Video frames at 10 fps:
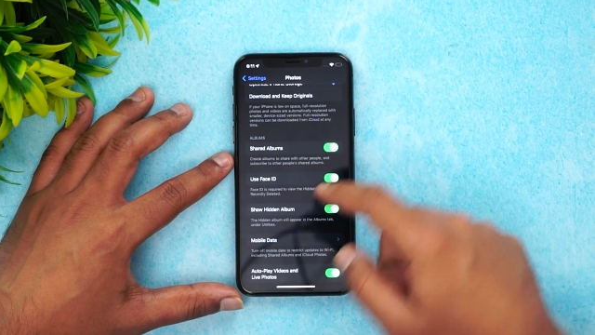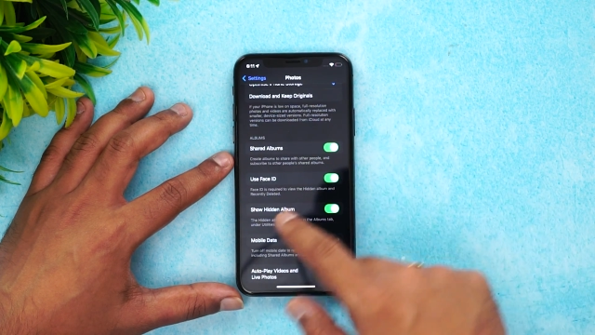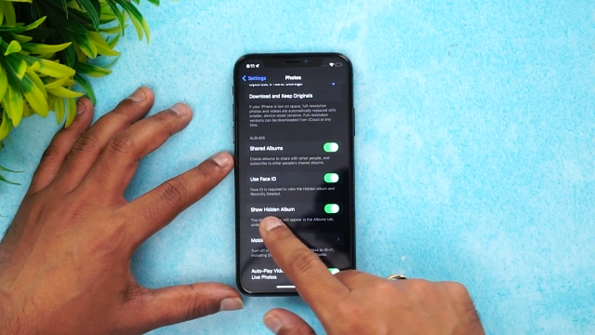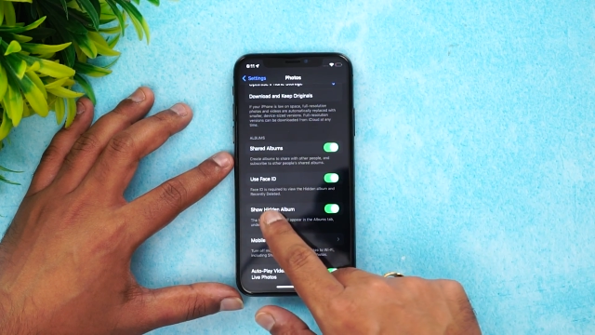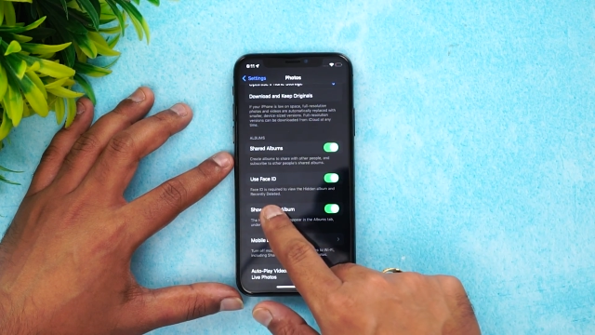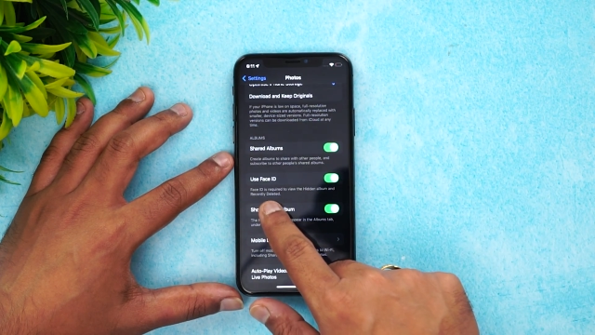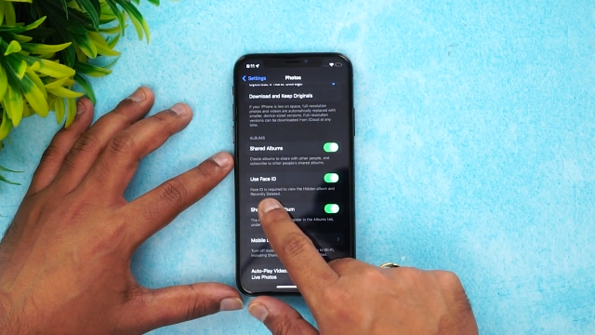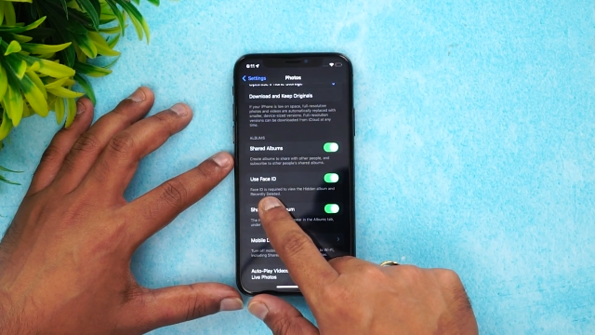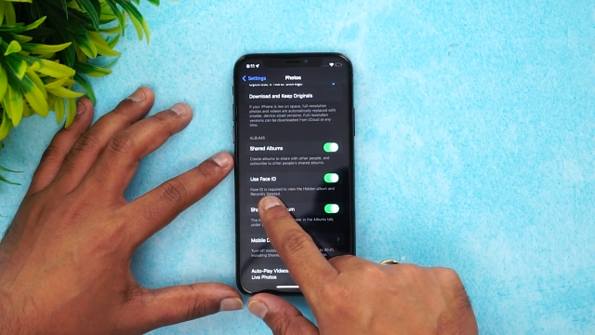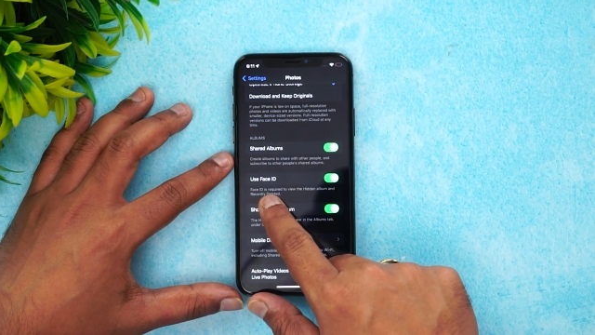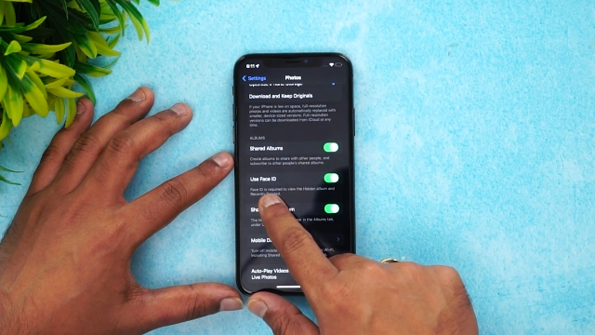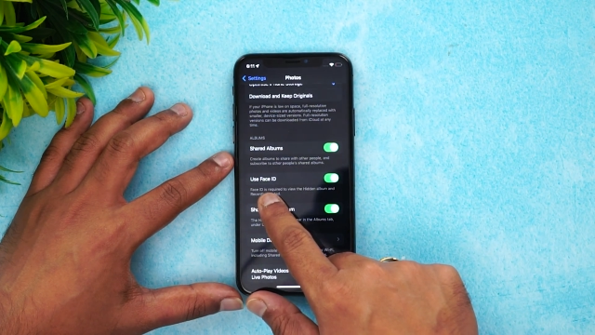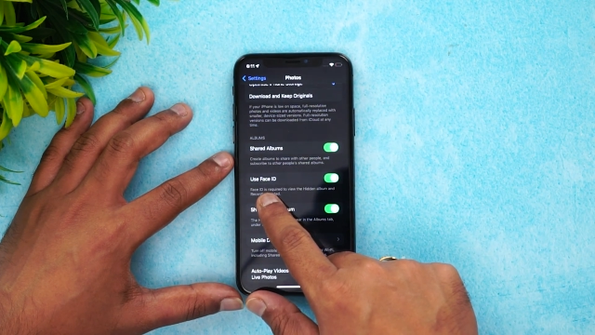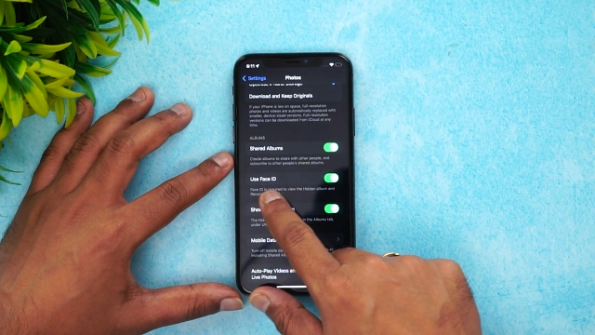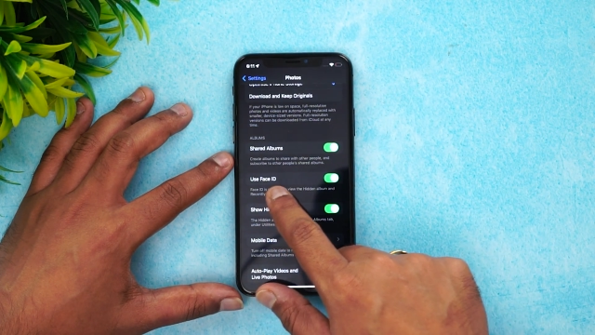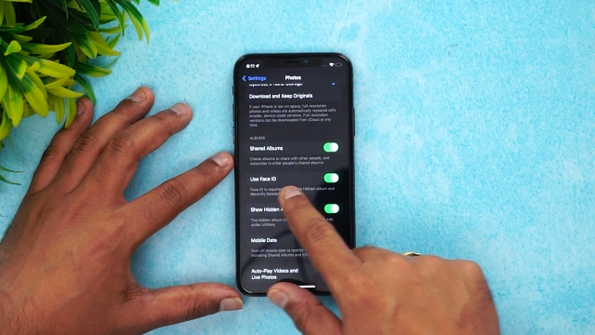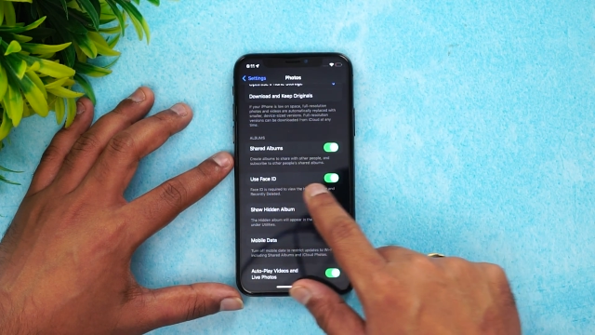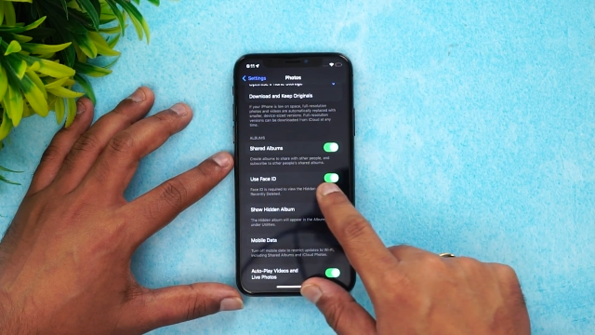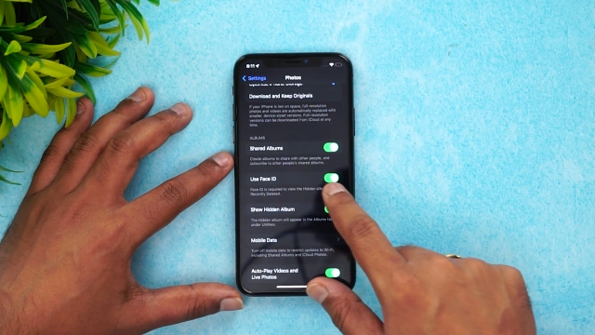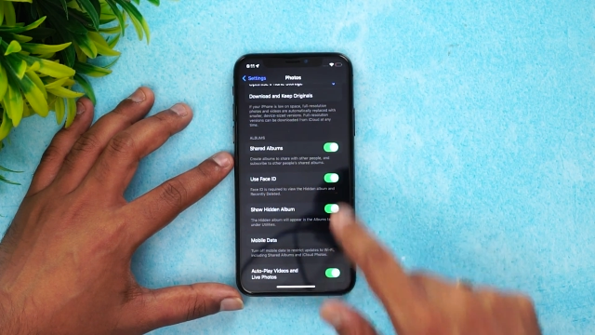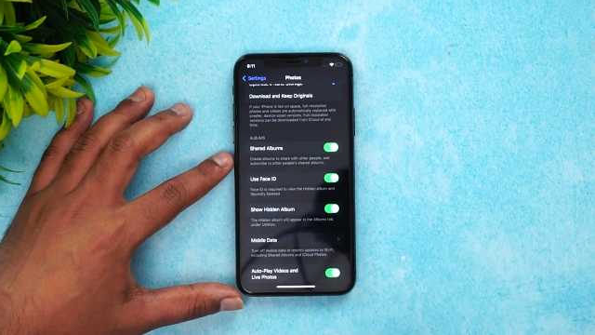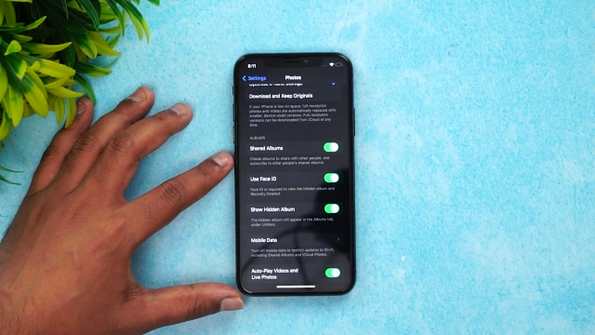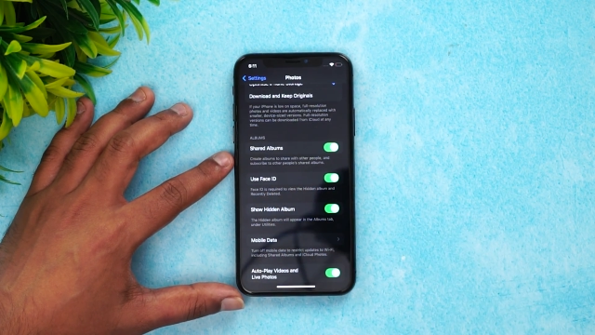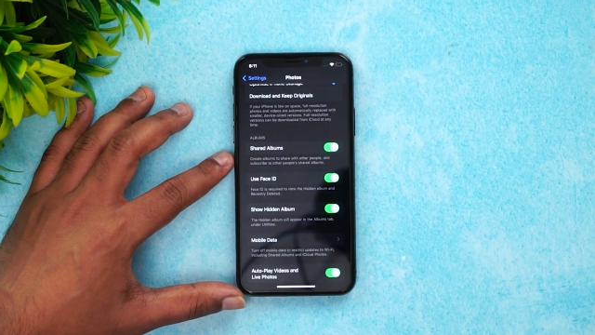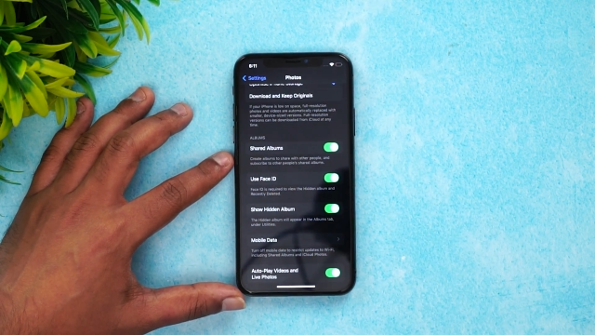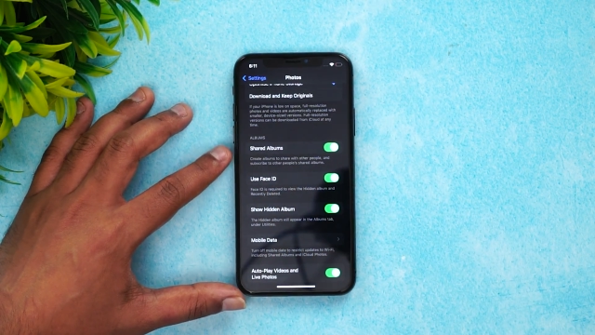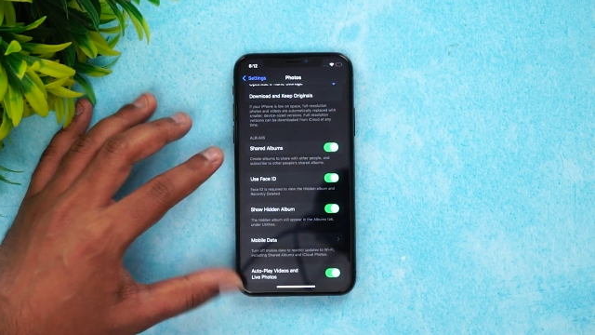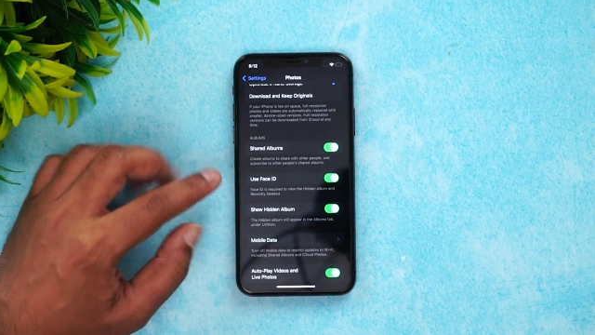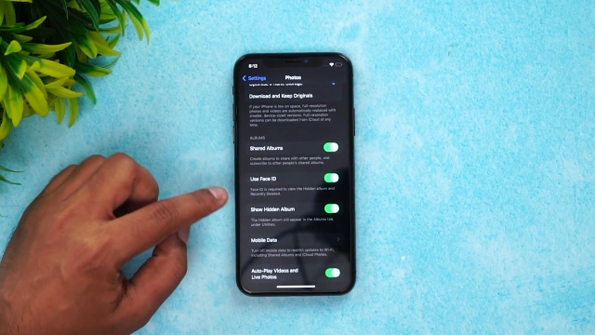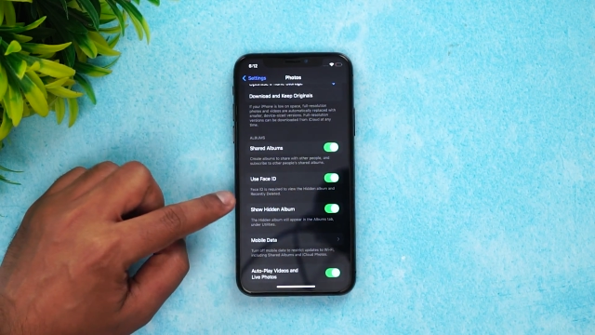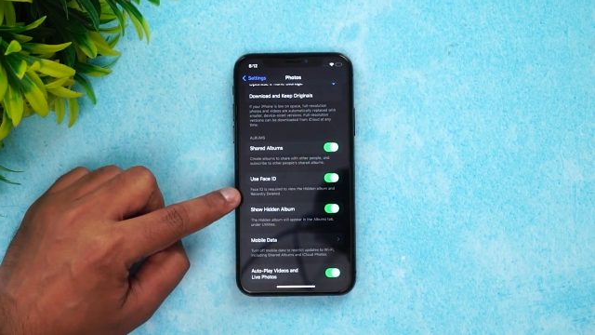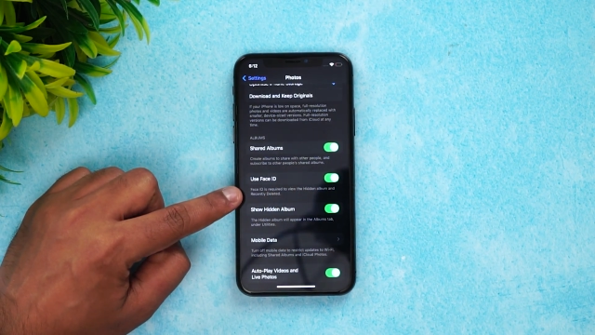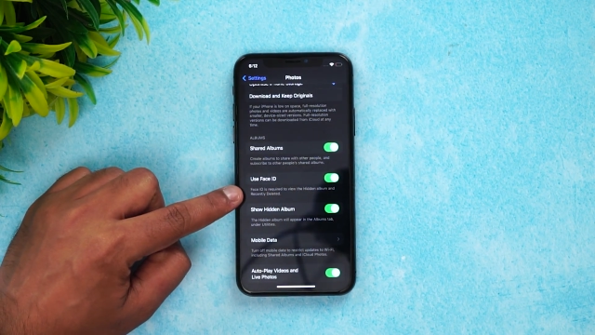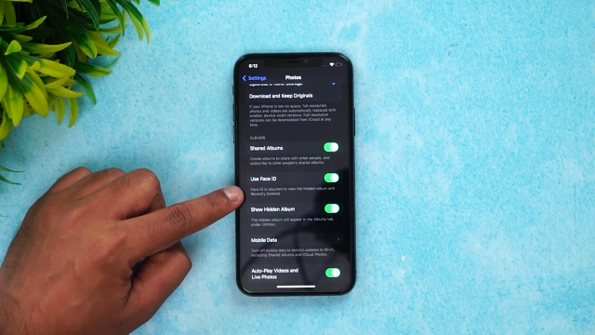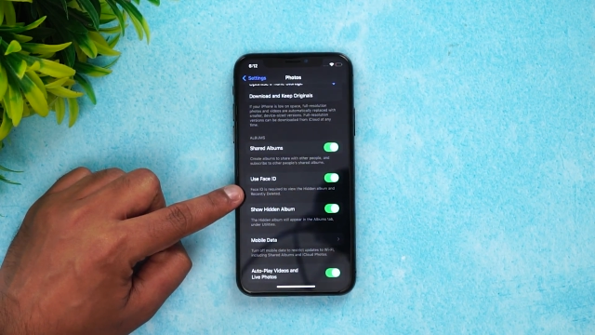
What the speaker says: Nobody's mouth can be seen.